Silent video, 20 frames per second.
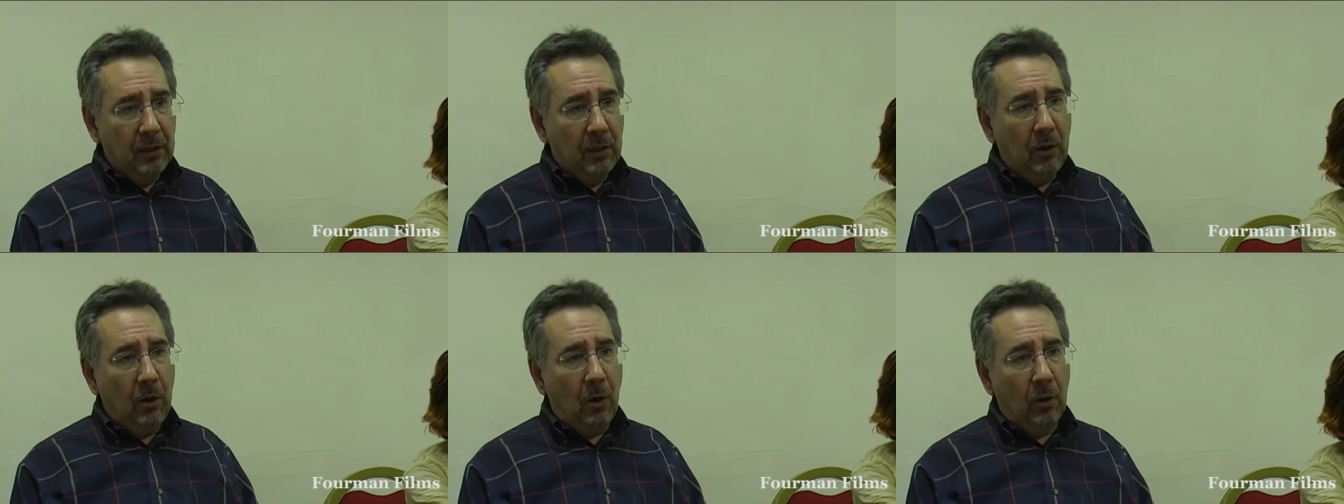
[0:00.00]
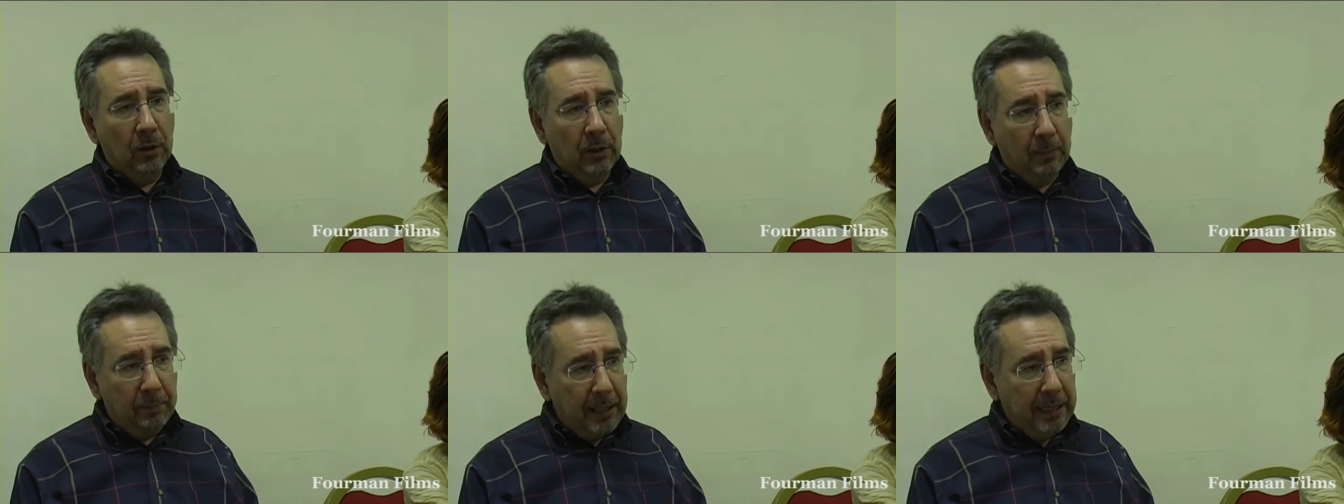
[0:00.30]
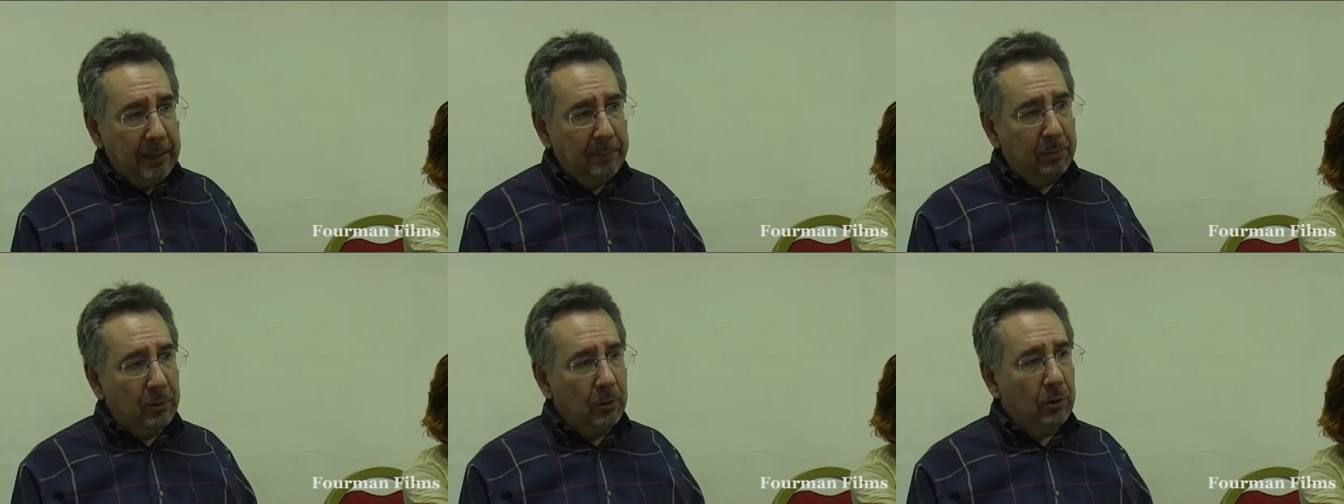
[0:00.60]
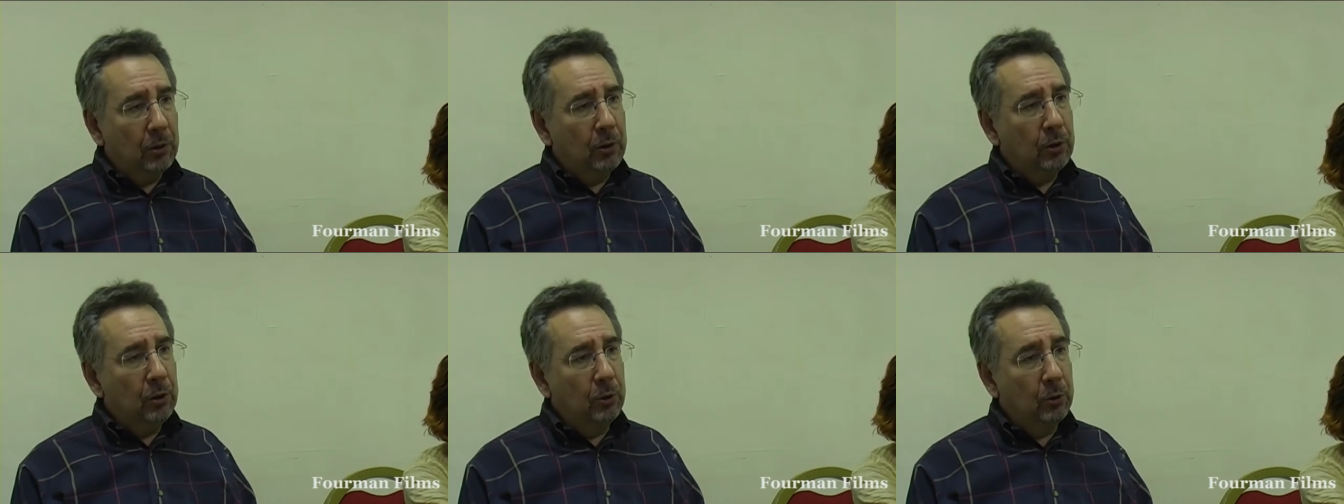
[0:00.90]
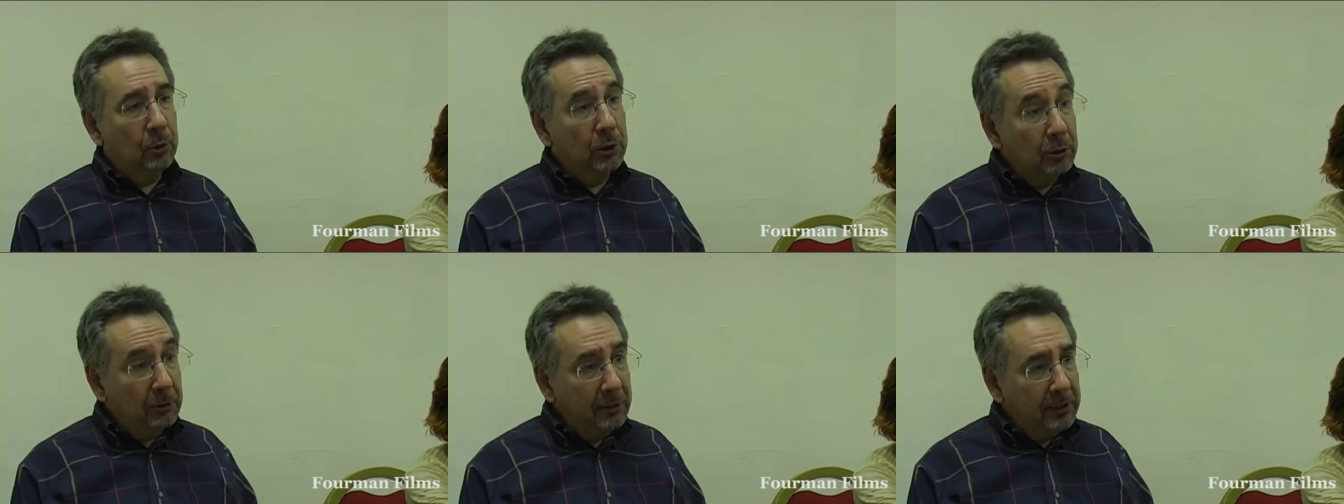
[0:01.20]
on the people who
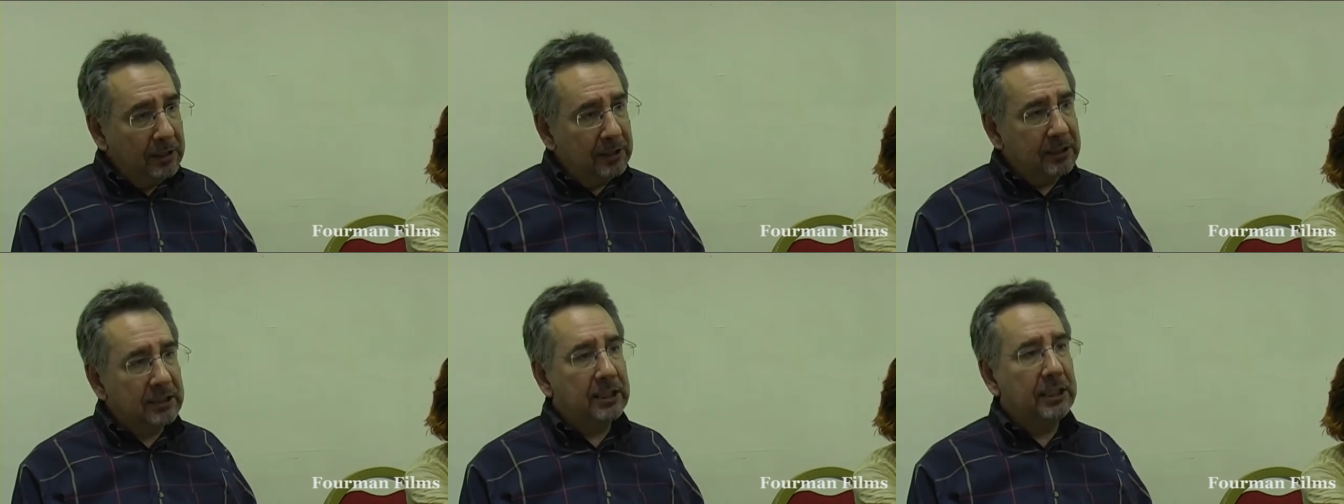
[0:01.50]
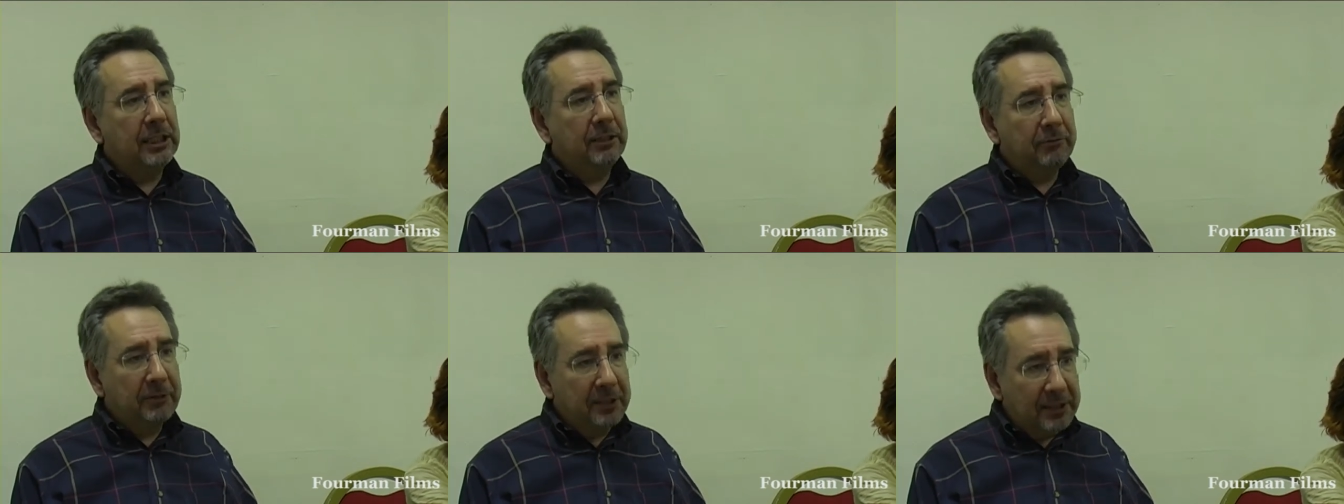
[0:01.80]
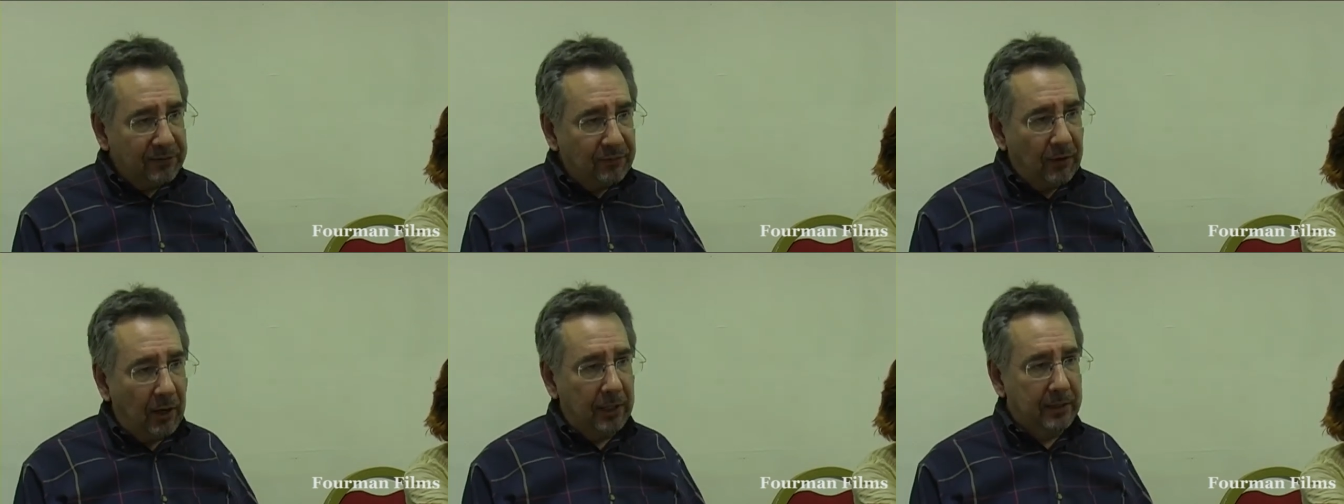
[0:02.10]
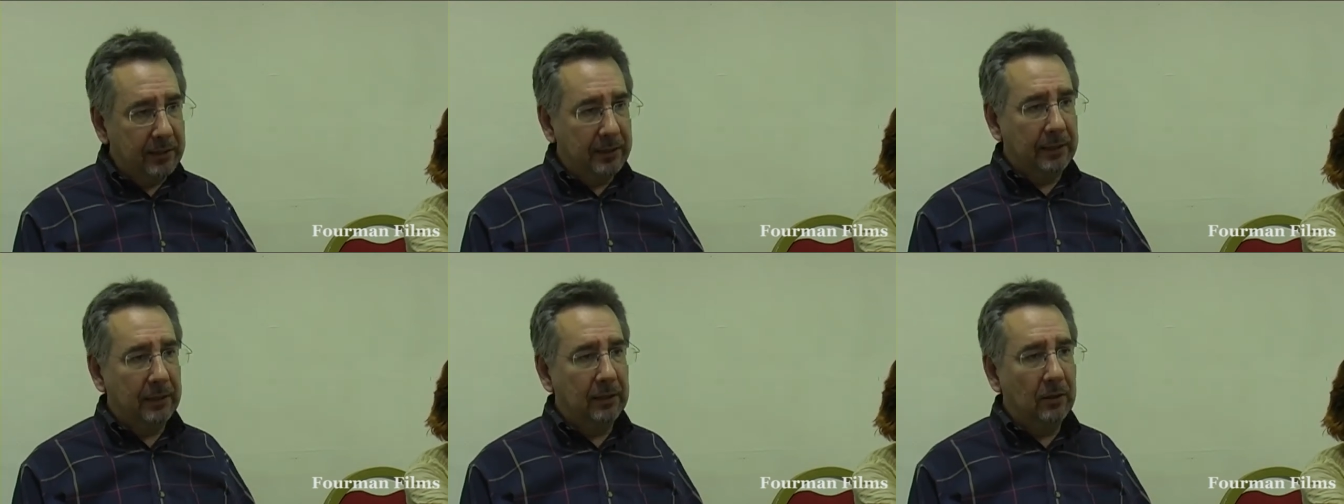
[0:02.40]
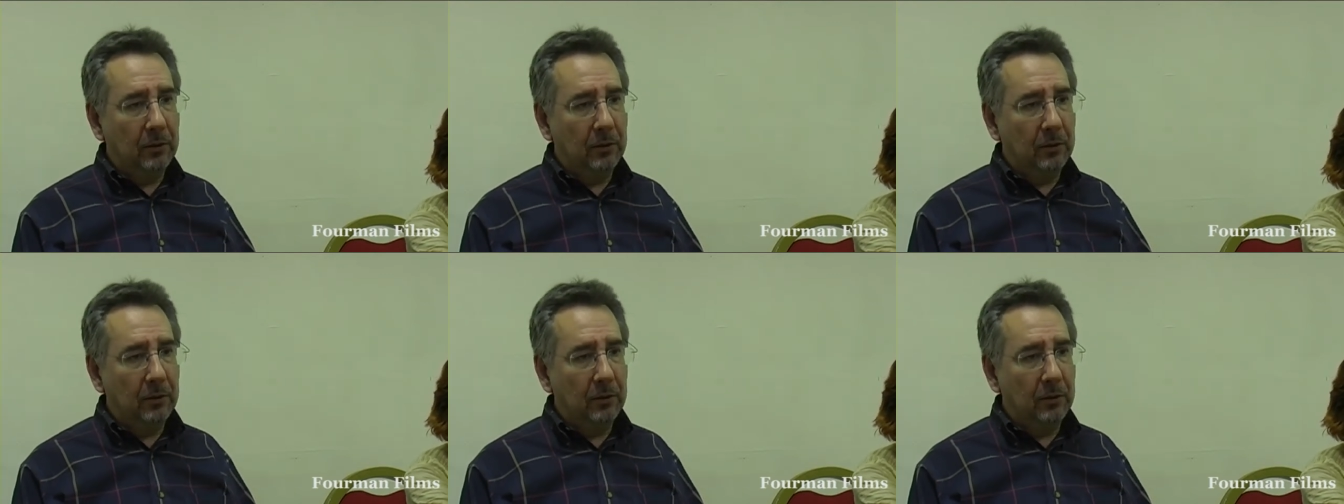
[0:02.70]
are doing the serious fighting,